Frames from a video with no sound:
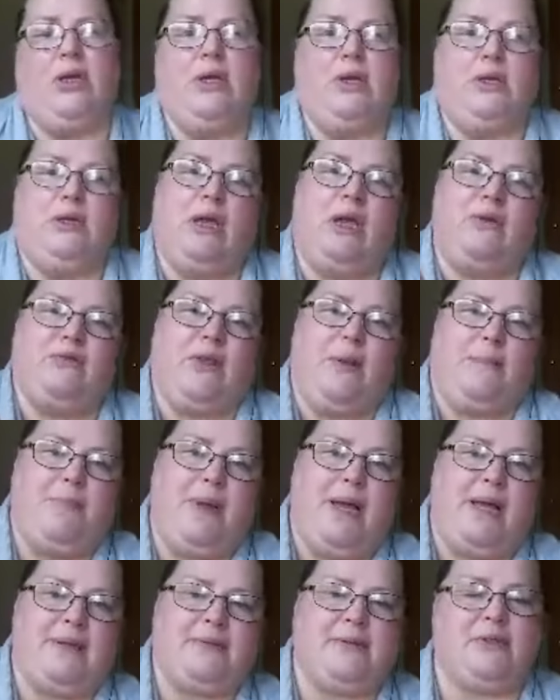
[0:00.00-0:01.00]
or you have
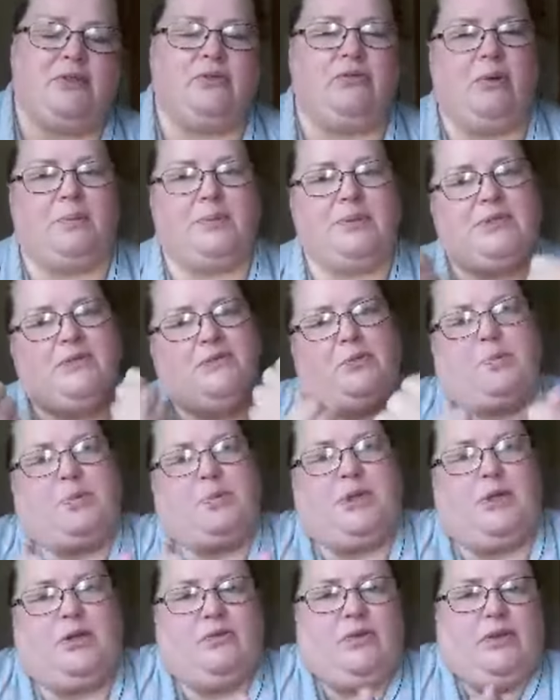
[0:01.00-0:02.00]
that bath and you wrap yourself
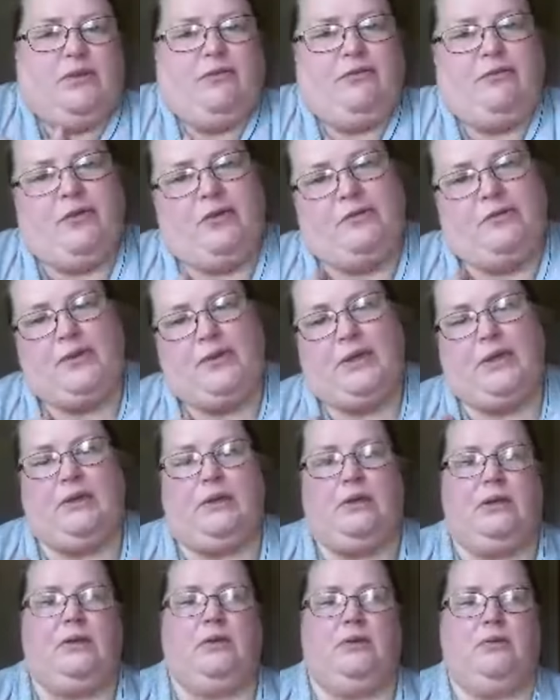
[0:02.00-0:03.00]
up in a lovely
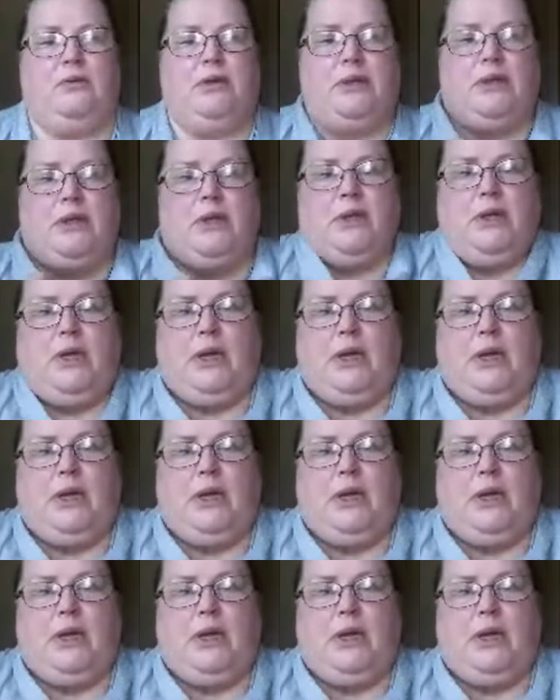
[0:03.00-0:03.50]
fluffy, towel,